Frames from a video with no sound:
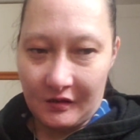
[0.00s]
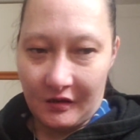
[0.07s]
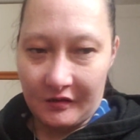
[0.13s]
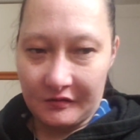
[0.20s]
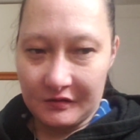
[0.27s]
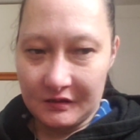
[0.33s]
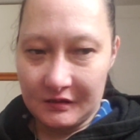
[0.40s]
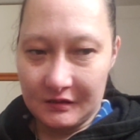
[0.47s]

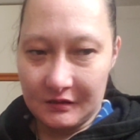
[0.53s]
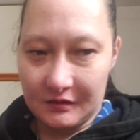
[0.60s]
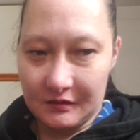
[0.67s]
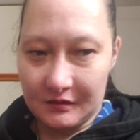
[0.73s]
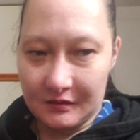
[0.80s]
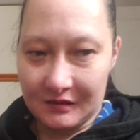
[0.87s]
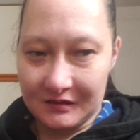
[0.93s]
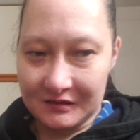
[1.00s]

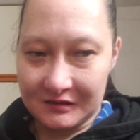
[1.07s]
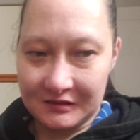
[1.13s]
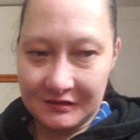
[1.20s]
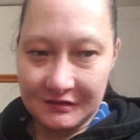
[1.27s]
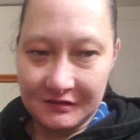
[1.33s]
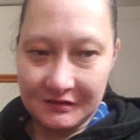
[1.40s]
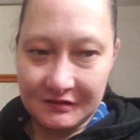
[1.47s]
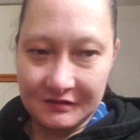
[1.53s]
Irene and
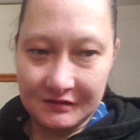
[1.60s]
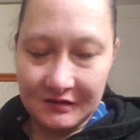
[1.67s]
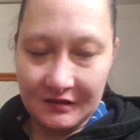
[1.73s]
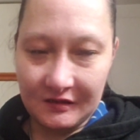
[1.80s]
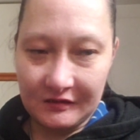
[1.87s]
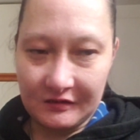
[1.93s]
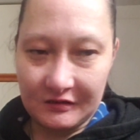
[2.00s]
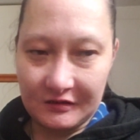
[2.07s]
Susie
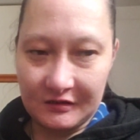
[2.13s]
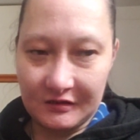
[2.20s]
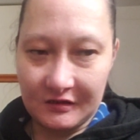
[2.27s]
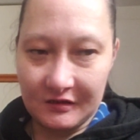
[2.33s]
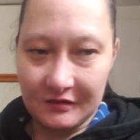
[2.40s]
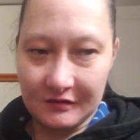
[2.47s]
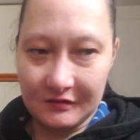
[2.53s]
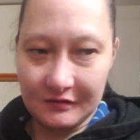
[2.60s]
Taylor
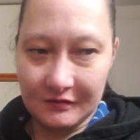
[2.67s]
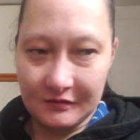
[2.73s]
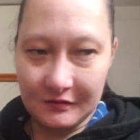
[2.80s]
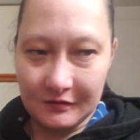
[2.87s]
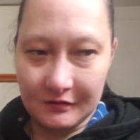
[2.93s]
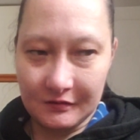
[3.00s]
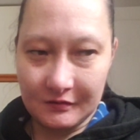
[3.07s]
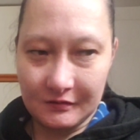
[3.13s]
and
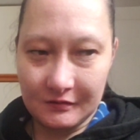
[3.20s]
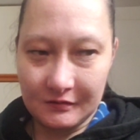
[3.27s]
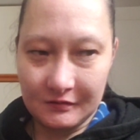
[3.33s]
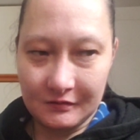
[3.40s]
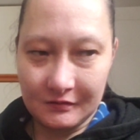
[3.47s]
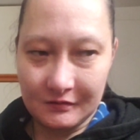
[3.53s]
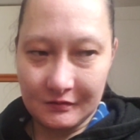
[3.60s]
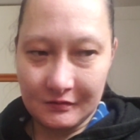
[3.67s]

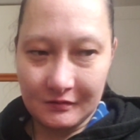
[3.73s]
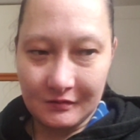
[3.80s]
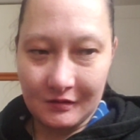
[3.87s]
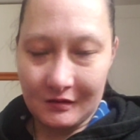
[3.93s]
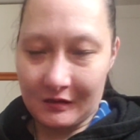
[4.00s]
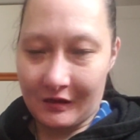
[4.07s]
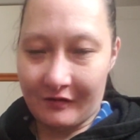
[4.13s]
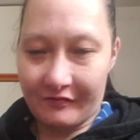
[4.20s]

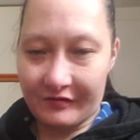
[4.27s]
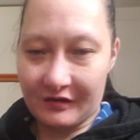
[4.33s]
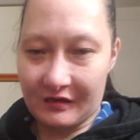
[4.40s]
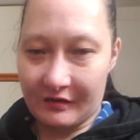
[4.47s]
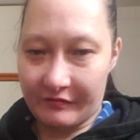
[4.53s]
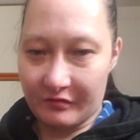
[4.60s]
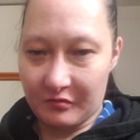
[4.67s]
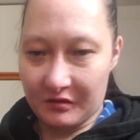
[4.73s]
can't forget
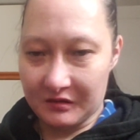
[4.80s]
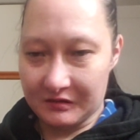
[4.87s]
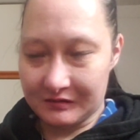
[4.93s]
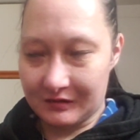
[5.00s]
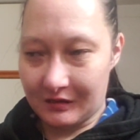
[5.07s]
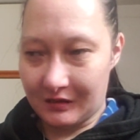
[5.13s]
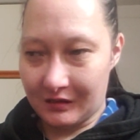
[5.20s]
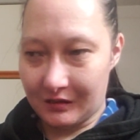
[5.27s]
everybody's
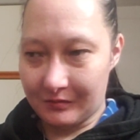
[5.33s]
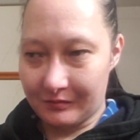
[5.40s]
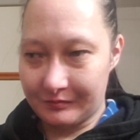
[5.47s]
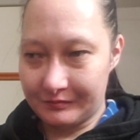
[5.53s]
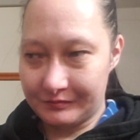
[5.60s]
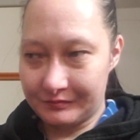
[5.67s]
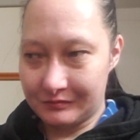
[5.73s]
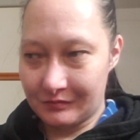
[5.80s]
name.
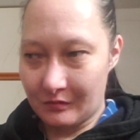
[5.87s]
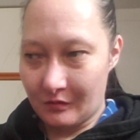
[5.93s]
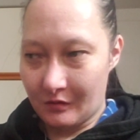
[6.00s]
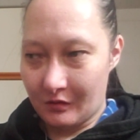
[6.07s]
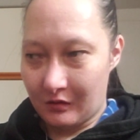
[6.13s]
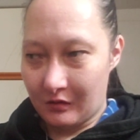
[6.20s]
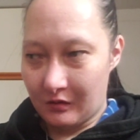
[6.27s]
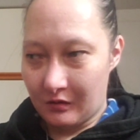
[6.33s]

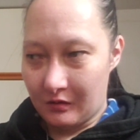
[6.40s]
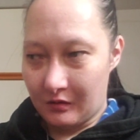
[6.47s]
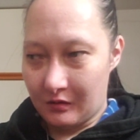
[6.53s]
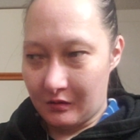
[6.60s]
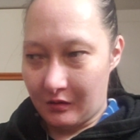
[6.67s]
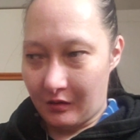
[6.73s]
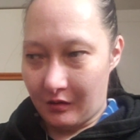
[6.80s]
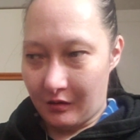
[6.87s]

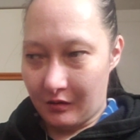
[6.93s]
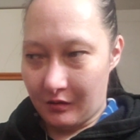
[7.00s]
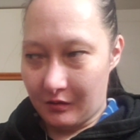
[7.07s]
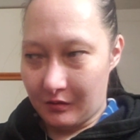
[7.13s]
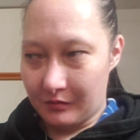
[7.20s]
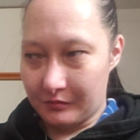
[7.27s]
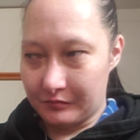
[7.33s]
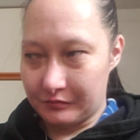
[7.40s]

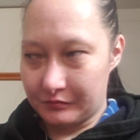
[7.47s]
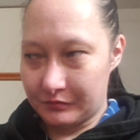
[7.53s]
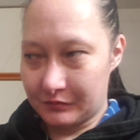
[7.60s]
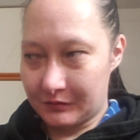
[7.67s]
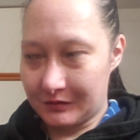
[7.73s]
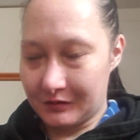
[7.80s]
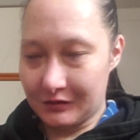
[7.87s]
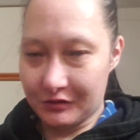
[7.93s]
Um,
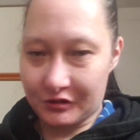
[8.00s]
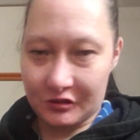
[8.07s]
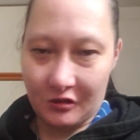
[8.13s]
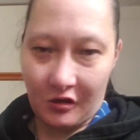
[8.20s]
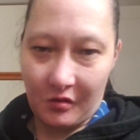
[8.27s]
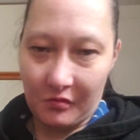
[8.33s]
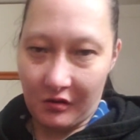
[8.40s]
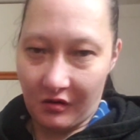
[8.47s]
they used to
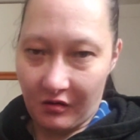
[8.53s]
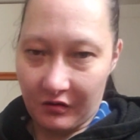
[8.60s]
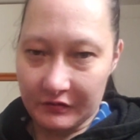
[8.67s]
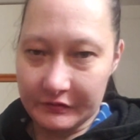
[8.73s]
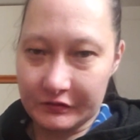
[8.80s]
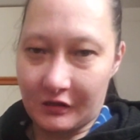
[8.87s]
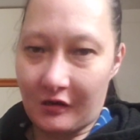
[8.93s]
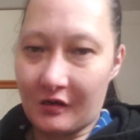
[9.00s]
comment all
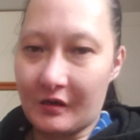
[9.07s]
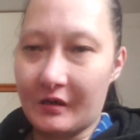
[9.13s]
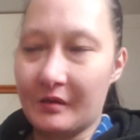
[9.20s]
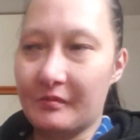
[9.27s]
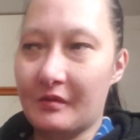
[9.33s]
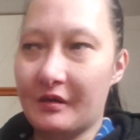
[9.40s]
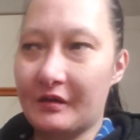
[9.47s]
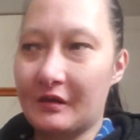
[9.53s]
the
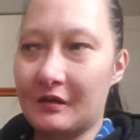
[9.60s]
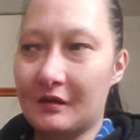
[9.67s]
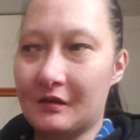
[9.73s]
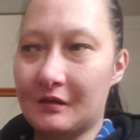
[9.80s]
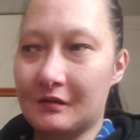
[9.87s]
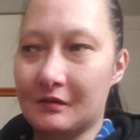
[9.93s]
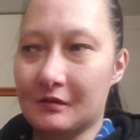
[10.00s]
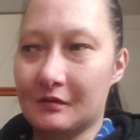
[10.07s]
time, and
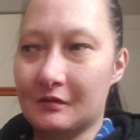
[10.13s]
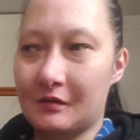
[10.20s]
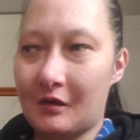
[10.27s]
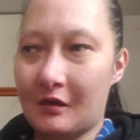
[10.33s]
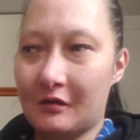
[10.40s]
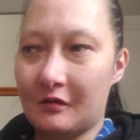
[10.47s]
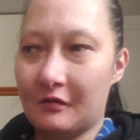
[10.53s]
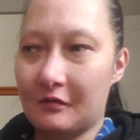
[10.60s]
then
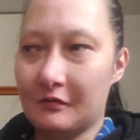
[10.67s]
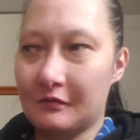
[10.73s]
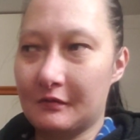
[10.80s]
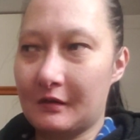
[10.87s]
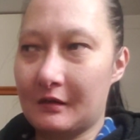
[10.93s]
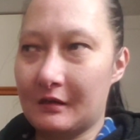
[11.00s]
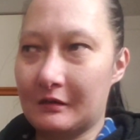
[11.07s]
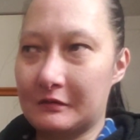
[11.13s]
I know
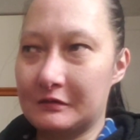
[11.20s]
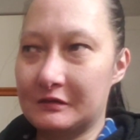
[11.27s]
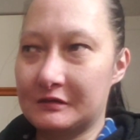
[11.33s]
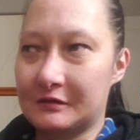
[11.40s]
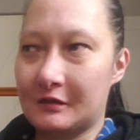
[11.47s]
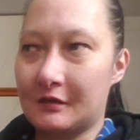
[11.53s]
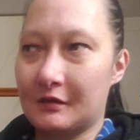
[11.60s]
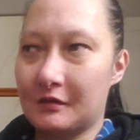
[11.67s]
like
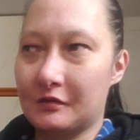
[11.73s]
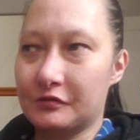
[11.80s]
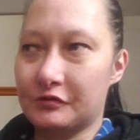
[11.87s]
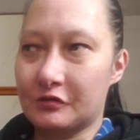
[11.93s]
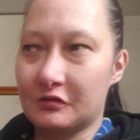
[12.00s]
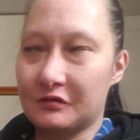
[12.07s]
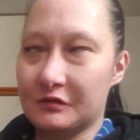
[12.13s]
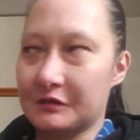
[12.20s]
Lisa
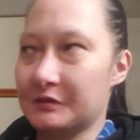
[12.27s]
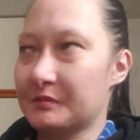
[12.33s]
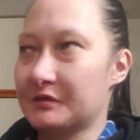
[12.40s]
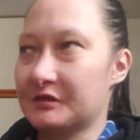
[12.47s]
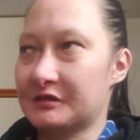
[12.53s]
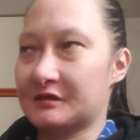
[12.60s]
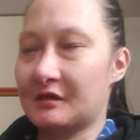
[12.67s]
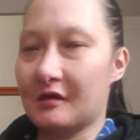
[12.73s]
Jones has
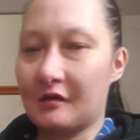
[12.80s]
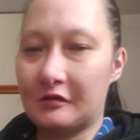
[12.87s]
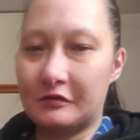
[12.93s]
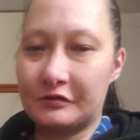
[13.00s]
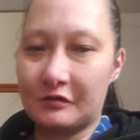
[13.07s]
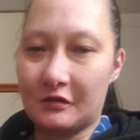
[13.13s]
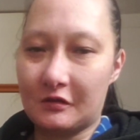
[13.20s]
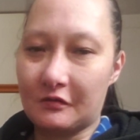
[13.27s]
been sick,
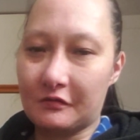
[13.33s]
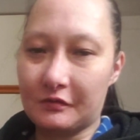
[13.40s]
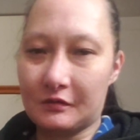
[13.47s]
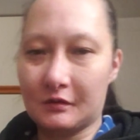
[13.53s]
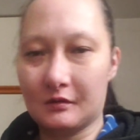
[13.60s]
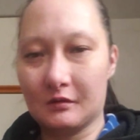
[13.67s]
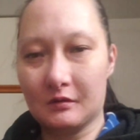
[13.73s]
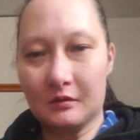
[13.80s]
so I don't
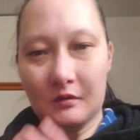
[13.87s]
think